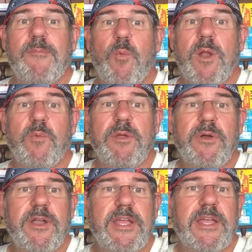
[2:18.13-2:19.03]
When we
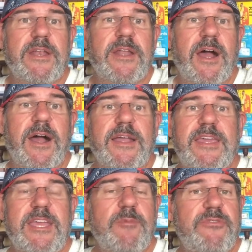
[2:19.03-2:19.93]
were in
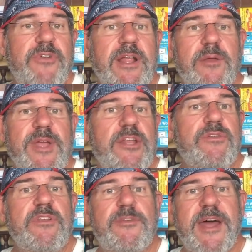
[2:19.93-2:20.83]
Kima, frankly, we had to
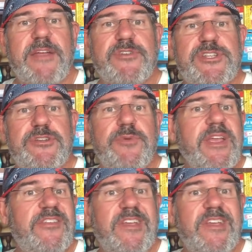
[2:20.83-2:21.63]
do this about every 2 weeks.